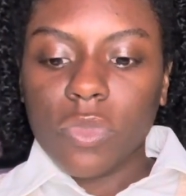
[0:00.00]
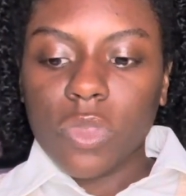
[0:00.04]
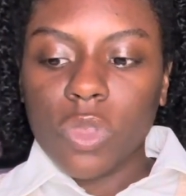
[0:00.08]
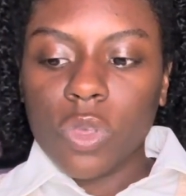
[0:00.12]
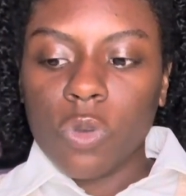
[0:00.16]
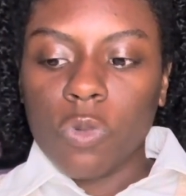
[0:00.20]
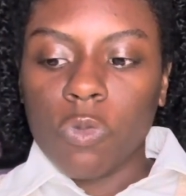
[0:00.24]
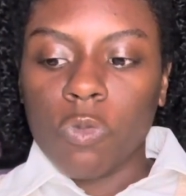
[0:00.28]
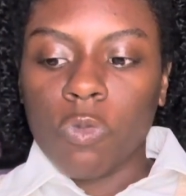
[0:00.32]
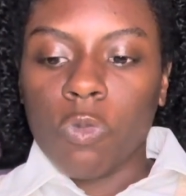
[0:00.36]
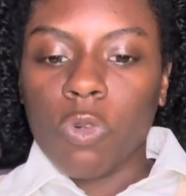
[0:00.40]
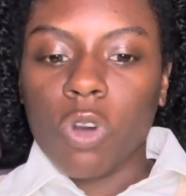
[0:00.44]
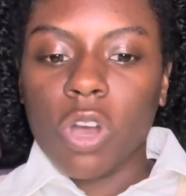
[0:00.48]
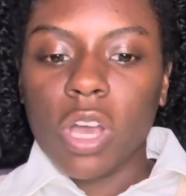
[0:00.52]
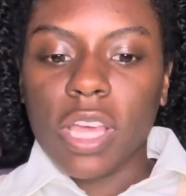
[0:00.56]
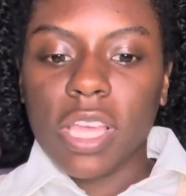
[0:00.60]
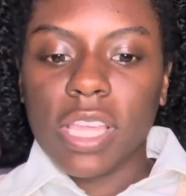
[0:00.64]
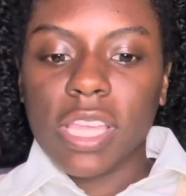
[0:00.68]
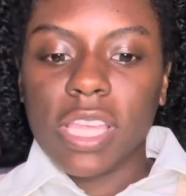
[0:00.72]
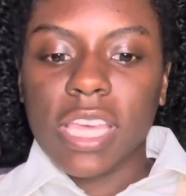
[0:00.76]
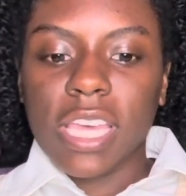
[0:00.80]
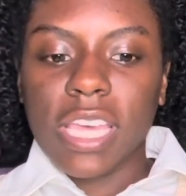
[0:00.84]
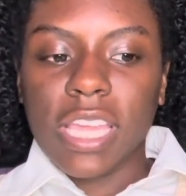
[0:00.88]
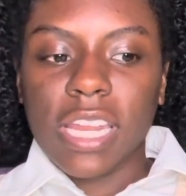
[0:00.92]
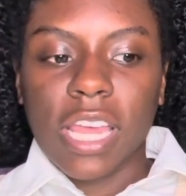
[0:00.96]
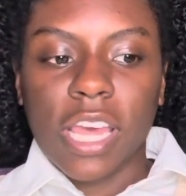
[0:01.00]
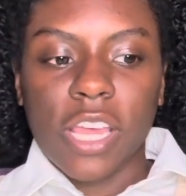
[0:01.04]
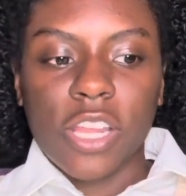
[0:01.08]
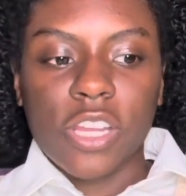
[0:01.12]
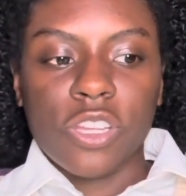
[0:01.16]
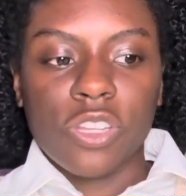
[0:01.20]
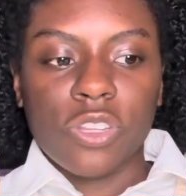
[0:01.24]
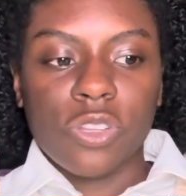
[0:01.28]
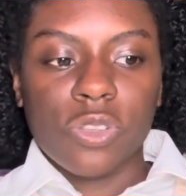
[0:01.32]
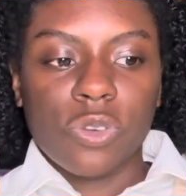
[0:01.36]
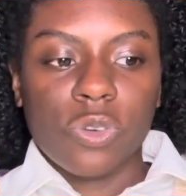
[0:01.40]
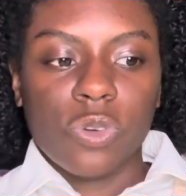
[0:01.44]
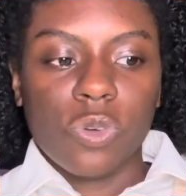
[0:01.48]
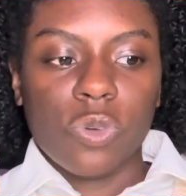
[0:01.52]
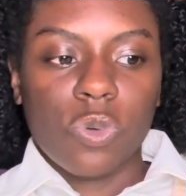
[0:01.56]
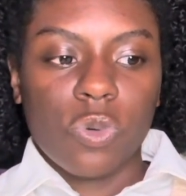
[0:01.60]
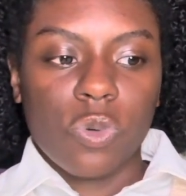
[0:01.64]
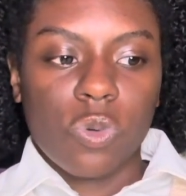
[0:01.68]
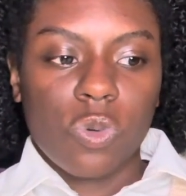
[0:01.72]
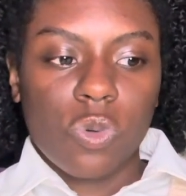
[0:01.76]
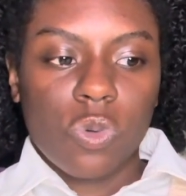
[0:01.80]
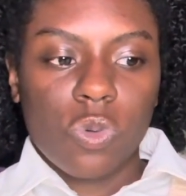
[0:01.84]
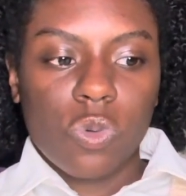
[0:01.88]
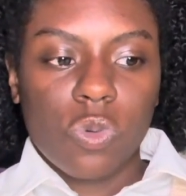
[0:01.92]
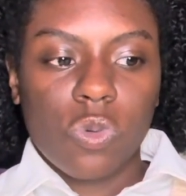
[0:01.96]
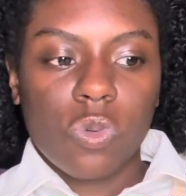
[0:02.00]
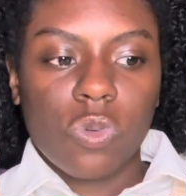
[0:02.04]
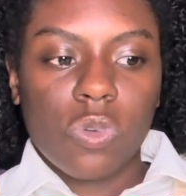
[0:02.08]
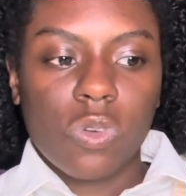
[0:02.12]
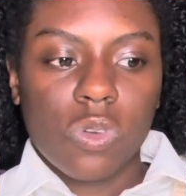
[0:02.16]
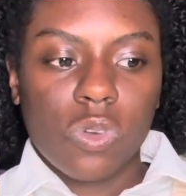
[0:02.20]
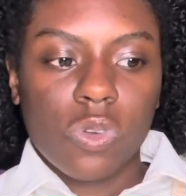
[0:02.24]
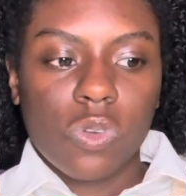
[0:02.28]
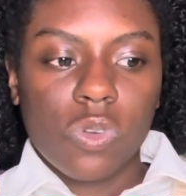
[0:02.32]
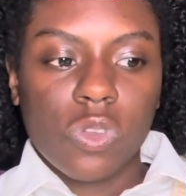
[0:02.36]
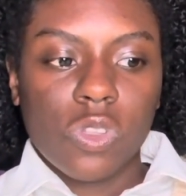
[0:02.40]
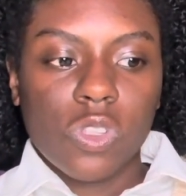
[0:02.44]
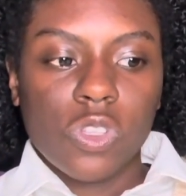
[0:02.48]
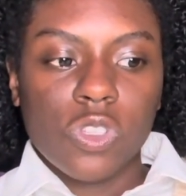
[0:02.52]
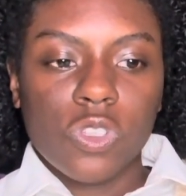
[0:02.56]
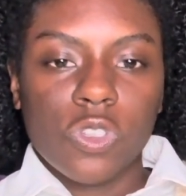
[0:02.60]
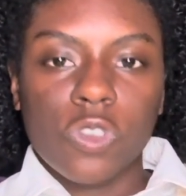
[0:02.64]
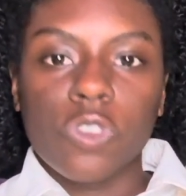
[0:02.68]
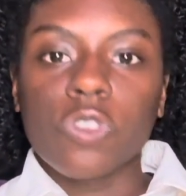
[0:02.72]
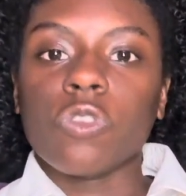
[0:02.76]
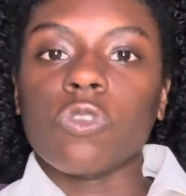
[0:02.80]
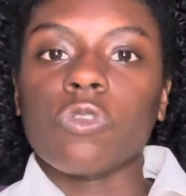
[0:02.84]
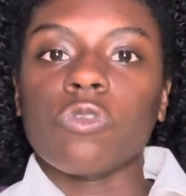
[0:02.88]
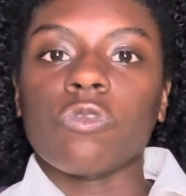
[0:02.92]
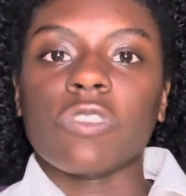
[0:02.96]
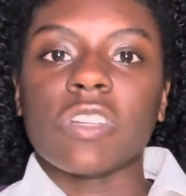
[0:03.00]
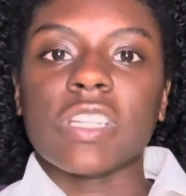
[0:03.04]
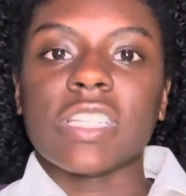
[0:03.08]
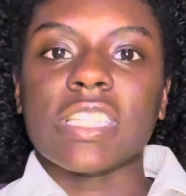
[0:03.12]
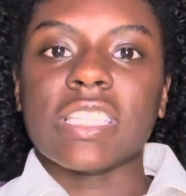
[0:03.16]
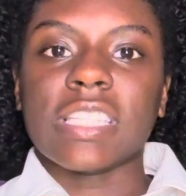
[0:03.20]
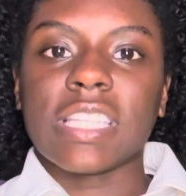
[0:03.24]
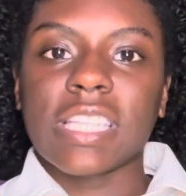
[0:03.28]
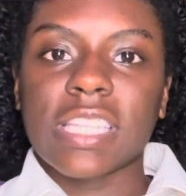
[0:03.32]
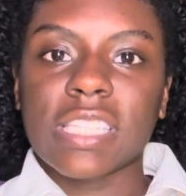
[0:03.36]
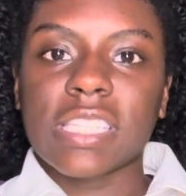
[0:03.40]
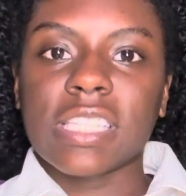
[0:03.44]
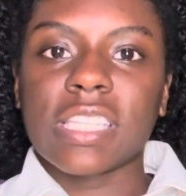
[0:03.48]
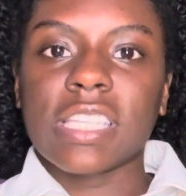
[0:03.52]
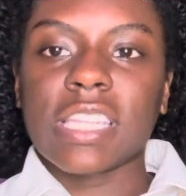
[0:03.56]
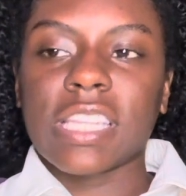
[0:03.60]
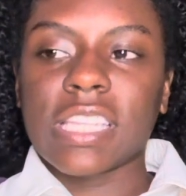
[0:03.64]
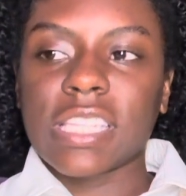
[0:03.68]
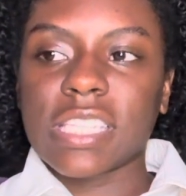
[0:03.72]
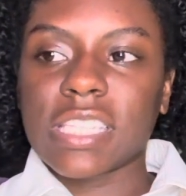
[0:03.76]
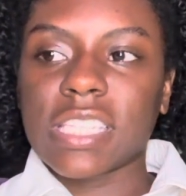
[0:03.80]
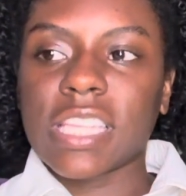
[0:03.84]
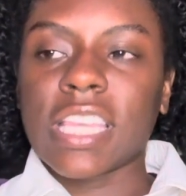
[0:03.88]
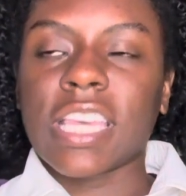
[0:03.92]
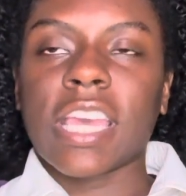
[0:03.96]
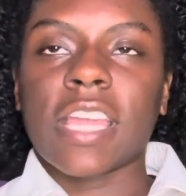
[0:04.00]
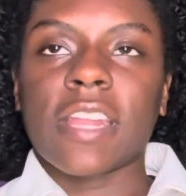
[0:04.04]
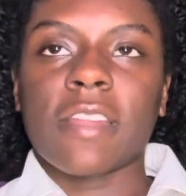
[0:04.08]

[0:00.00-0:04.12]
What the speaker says: what can I do to resist this thing?